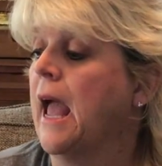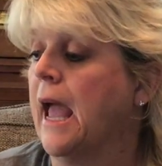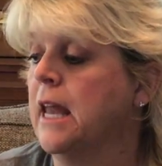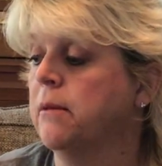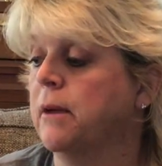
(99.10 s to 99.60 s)

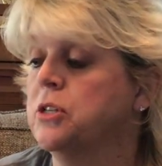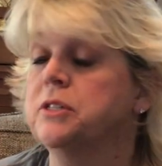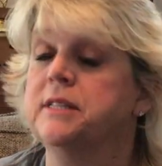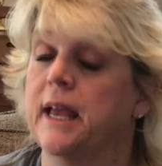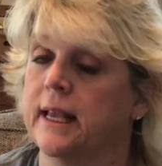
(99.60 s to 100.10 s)
Animation
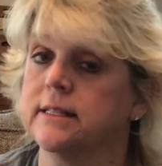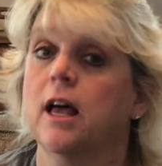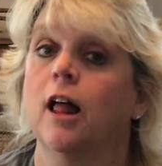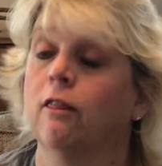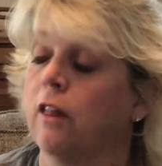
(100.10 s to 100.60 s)
takes
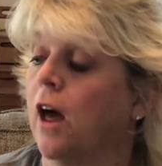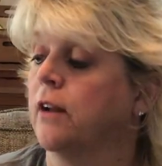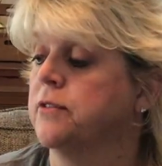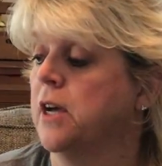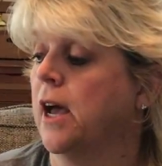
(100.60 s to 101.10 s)
a lot
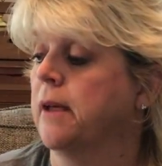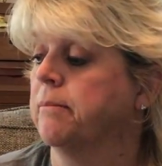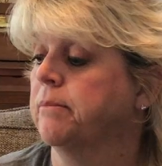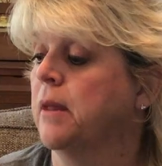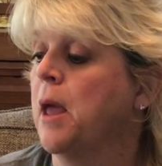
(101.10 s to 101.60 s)
of time,
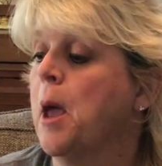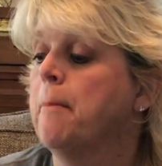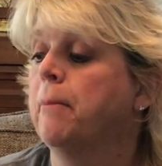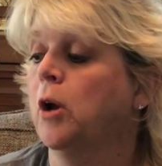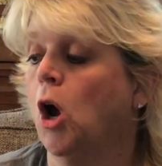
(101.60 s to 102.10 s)

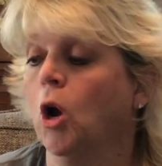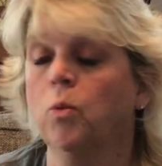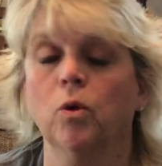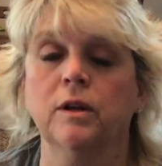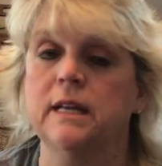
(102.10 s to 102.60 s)
but hard
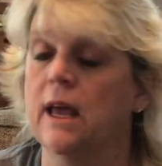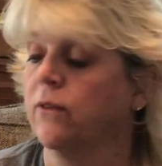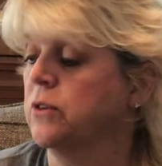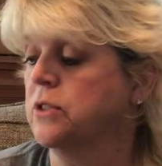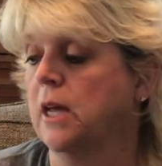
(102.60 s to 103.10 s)
work
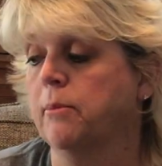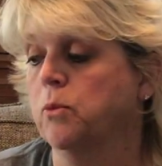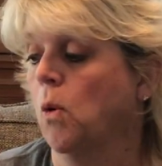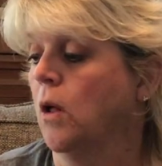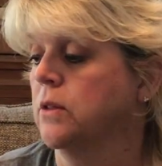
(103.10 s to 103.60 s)
never stopped
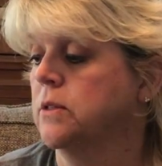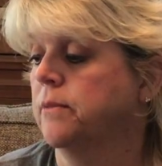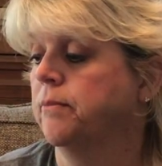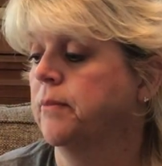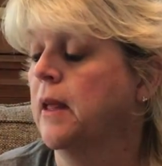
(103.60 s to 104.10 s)
Walt.
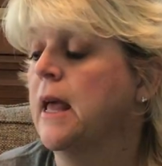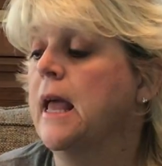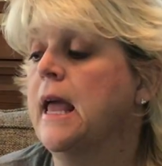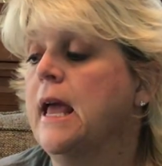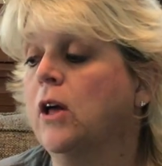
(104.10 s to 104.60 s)

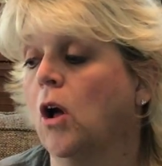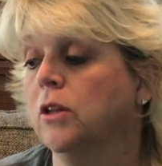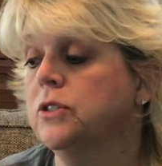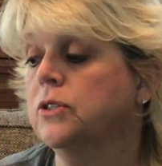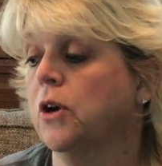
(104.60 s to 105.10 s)
He
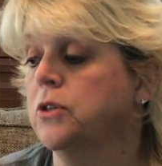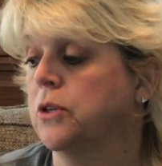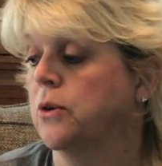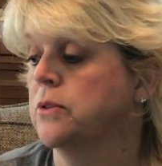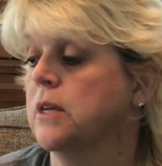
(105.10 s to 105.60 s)
called his
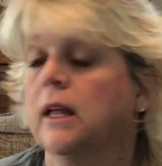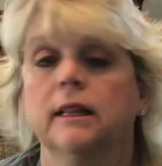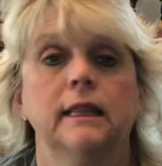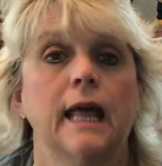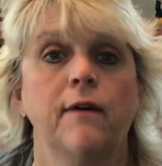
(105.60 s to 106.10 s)
cartoons
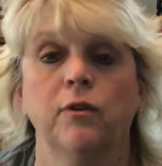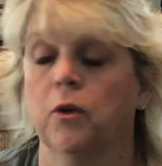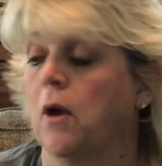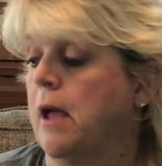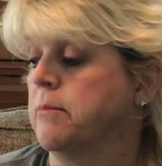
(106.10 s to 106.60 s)

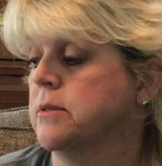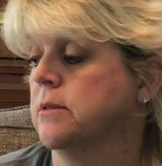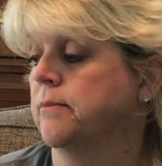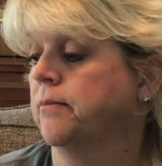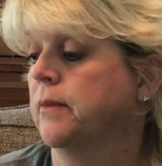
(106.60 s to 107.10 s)
laughograms.
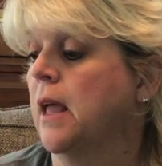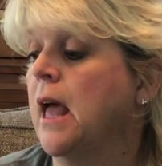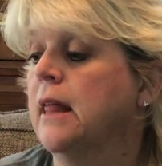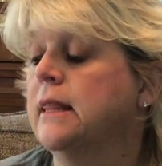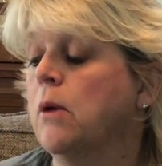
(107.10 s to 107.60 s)

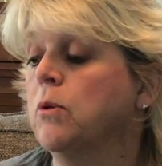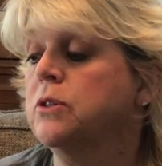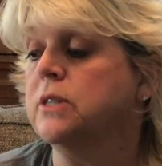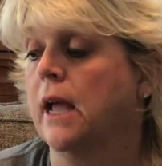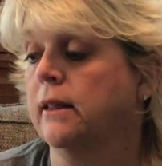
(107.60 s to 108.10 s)
They were
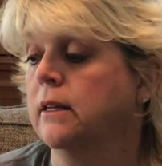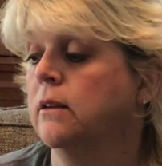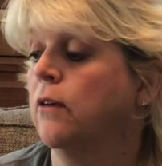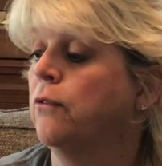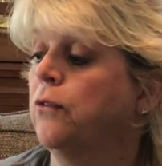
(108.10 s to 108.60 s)
silent,
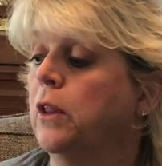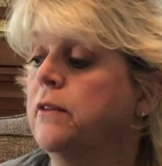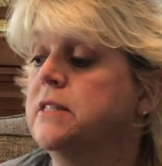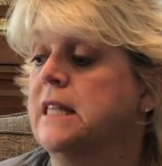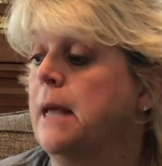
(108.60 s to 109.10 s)
full of
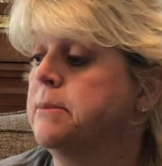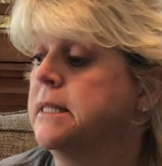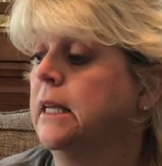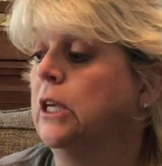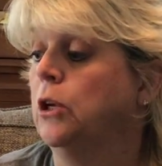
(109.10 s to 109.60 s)

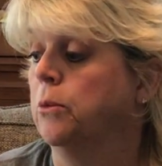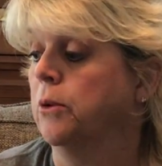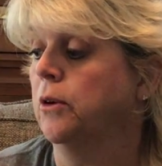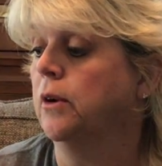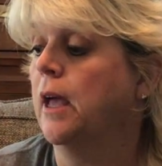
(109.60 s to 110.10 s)
slapstick
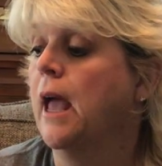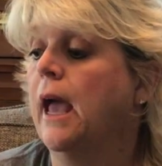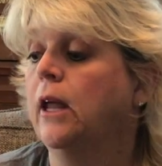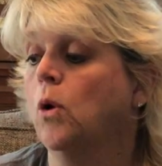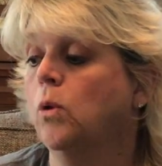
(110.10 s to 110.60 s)
humor,
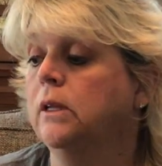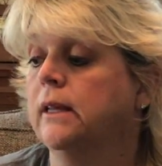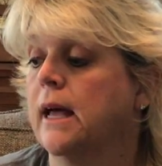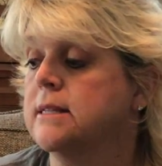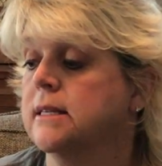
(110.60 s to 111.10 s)
and only
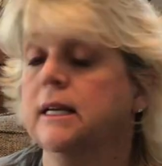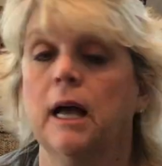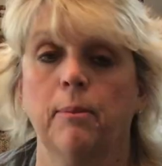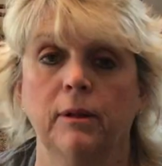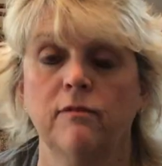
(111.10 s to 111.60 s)
lasted a
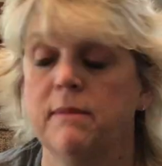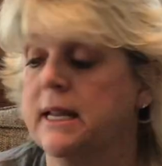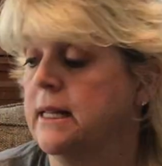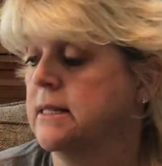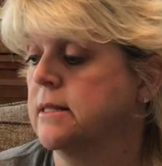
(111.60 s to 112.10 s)
couple of
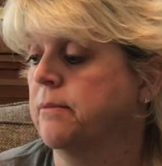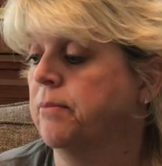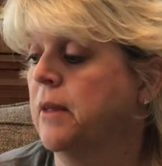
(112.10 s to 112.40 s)
minutes.